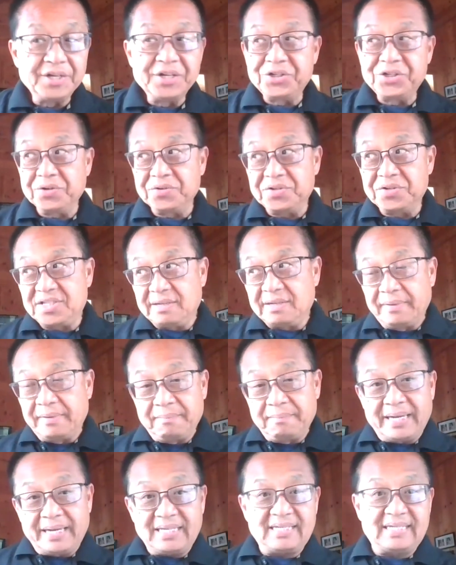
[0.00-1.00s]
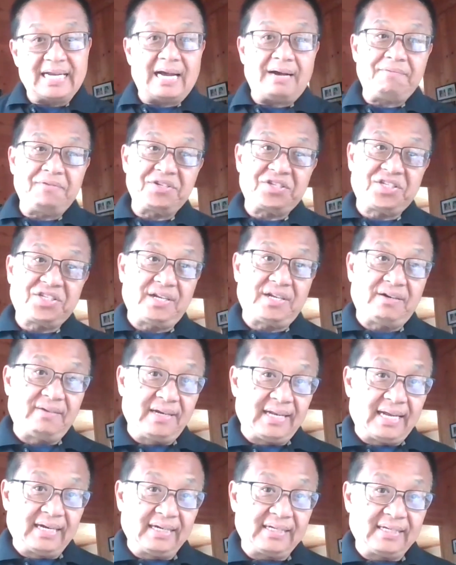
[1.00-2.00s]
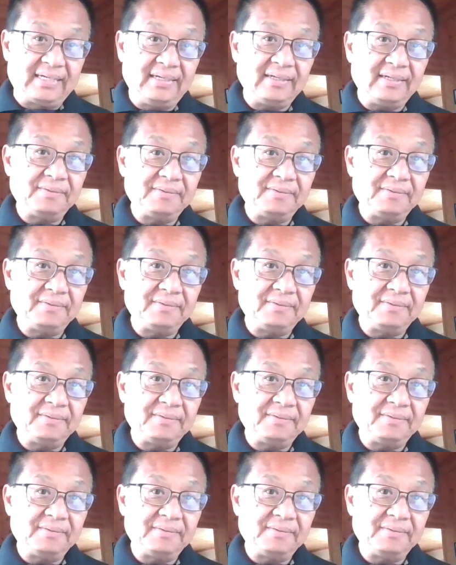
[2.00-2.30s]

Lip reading: So some of my staff was Sri Lankan.